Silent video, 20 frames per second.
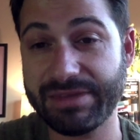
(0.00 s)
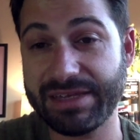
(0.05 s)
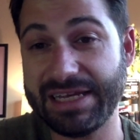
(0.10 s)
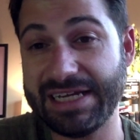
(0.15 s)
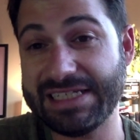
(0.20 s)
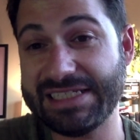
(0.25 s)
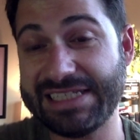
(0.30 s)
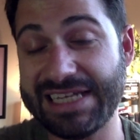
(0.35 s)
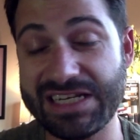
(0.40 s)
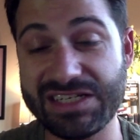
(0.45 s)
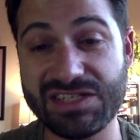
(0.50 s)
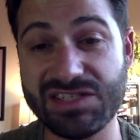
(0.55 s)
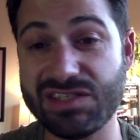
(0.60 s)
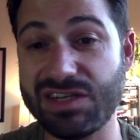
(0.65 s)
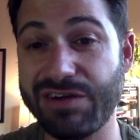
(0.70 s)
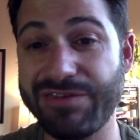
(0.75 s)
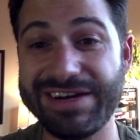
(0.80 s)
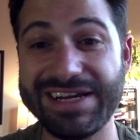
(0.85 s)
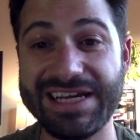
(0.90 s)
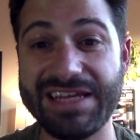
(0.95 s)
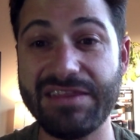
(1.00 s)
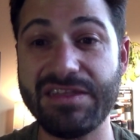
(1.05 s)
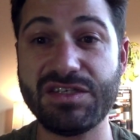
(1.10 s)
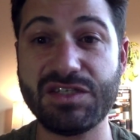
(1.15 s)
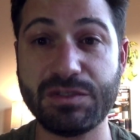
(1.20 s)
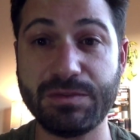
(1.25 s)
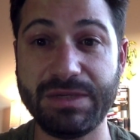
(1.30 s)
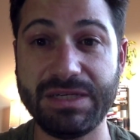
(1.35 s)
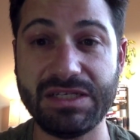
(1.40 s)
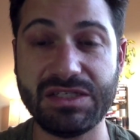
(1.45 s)
extensions already in the
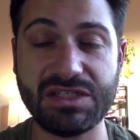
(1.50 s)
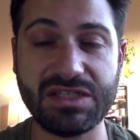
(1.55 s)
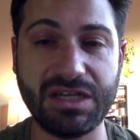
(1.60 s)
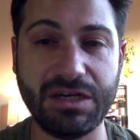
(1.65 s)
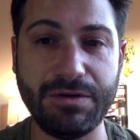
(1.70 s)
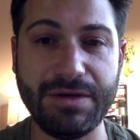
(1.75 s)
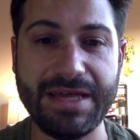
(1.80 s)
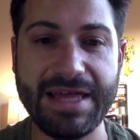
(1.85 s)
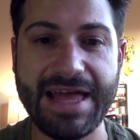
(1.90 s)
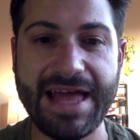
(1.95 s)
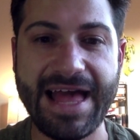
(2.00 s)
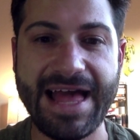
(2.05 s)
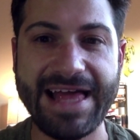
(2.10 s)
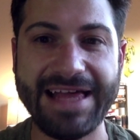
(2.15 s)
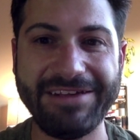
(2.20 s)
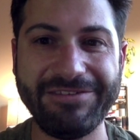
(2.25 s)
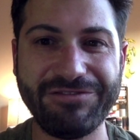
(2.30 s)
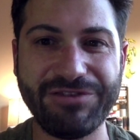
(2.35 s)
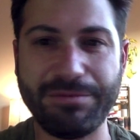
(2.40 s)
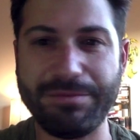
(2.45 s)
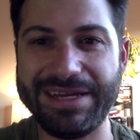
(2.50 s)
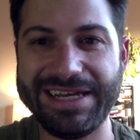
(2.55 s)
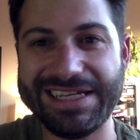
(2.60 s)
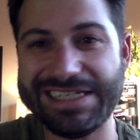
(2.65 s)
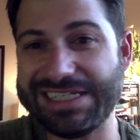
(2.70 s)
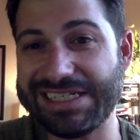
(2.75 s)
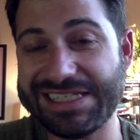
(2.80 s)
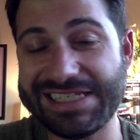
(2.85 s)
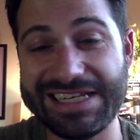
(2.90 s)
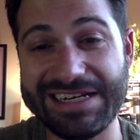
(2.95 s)
suite, so for me, it
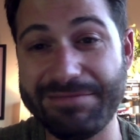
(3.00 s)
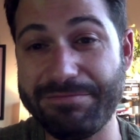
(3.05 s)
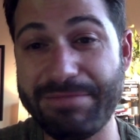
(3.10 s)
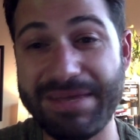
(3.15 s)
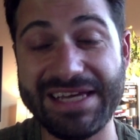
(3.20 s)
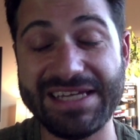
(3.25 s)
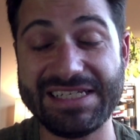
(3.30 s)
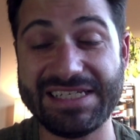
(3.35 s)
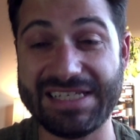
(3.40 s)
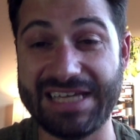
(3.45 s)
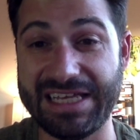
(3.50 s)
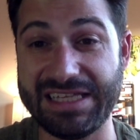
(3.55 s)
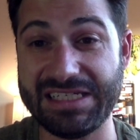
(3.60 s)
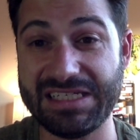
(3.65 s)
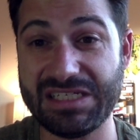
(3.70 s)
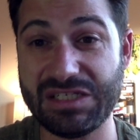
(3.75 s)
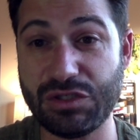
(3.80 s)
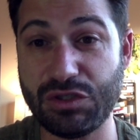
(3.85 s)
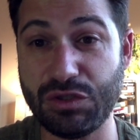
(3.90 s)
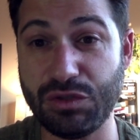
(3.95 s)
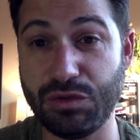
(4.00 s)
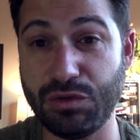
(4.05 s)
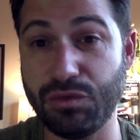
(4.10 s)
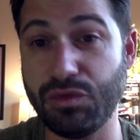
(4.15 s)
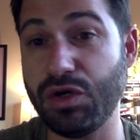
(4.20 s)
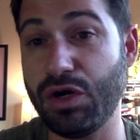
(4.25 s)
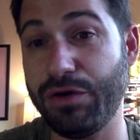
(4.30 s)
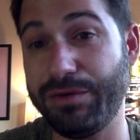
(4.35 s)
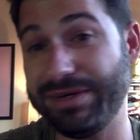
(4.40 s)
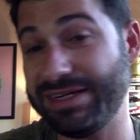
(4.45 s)
just didn't make sense to
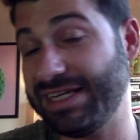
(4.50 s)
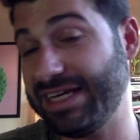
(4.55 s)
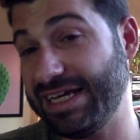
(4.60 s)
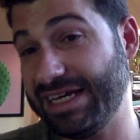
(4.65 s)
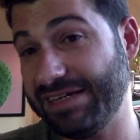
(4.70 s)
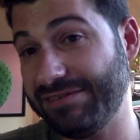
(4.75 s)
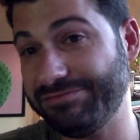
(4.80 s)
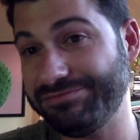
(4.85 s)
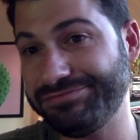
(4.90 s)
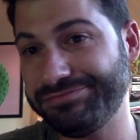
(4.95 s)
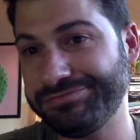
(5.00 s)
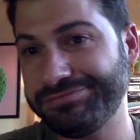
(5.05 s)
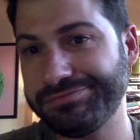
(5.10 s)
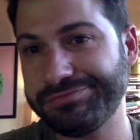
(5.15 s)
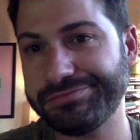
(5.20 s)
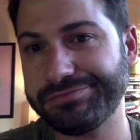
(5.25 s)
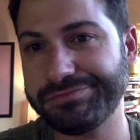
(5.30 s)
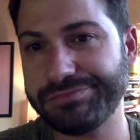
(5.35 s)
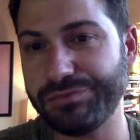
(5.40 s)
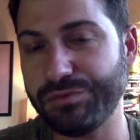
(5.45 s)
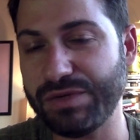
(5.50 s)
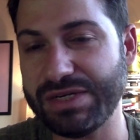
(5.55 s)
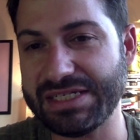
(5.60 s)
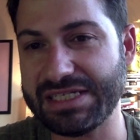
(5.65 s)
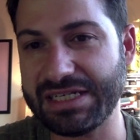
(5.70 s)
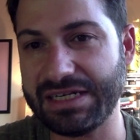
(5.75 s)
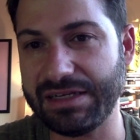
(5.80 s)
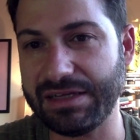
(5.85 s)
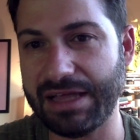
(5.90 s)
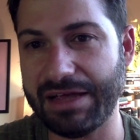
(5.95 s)
go and get
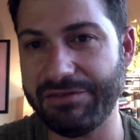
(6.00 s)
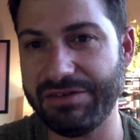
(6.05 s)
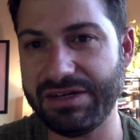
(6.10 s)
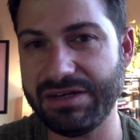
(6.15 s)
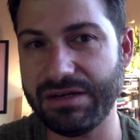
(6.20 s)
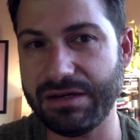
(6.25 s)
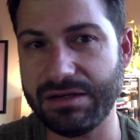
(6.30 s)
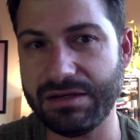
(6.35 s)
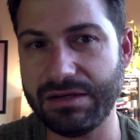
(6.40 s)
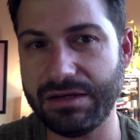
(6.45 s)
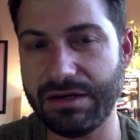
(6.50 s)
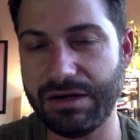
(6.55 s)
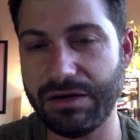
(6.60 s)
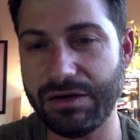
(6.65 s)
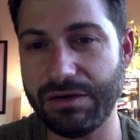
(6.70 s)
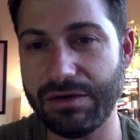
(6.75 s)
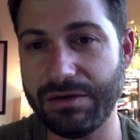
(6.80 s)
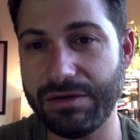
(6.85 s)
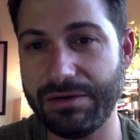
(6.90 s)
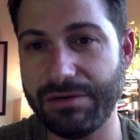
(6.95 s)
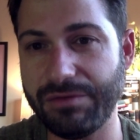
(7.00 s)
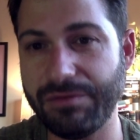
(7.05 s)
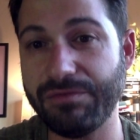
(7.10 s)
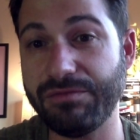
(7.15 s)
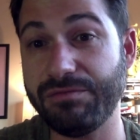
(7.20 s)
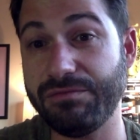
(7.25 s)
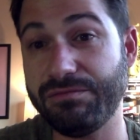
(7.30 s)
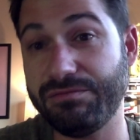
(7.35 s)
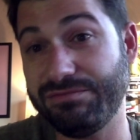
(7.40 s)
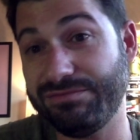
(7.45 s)
Reason 11,
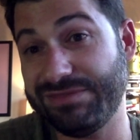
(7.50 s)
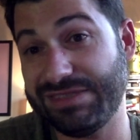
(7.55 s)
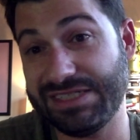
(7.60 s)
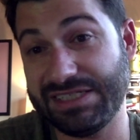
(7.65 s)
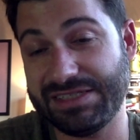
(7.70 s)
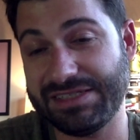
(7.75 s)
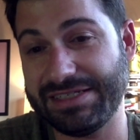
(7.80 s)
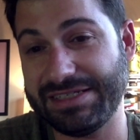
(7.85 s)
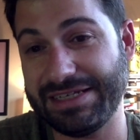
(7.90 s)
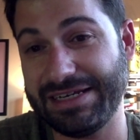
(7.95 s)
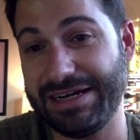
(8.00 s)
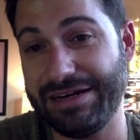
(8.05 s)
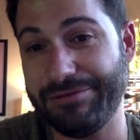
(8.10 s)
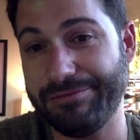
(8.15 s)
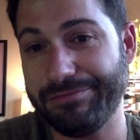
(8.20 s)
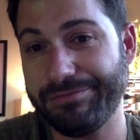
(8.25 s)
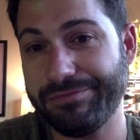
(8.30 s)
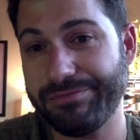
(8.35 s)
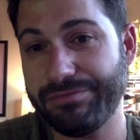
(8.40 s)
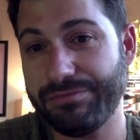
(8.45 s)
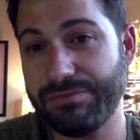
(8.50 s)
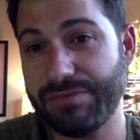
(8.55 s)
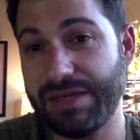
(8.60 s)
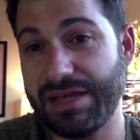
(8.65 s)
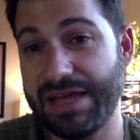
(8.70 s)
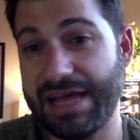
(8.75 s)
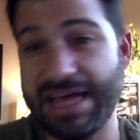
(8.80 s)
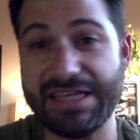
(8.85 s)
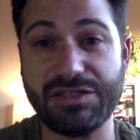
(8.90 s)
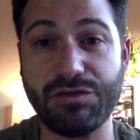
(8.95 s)
just,
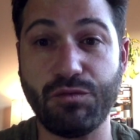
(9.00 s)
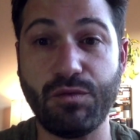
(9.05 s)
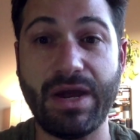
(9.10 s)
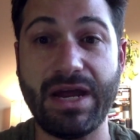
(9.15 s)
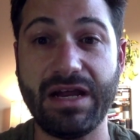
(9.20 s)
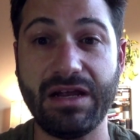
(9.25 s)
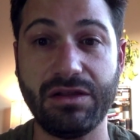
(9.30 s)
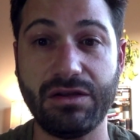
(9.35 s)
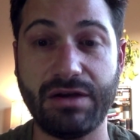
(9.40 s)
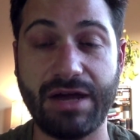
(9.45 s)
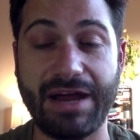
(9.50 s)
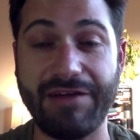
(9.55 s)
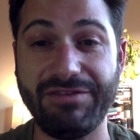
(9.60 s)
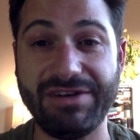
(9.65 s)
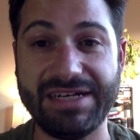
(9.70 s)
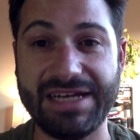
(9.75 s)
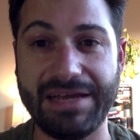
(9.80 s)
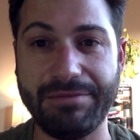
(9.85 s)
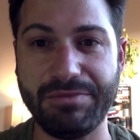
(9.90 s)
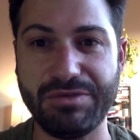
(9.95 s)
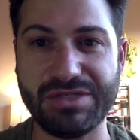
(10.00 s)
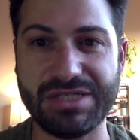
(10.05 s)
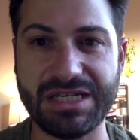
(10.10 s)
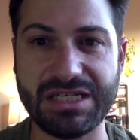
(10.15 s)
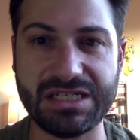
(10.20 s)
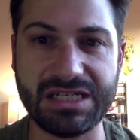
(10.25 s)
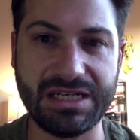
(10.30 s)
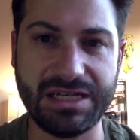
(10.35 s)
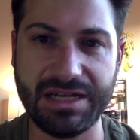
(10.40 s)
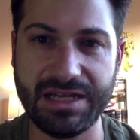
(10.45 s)
as a regular everyday
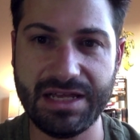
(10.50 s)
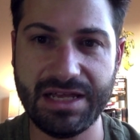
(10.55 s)
musician.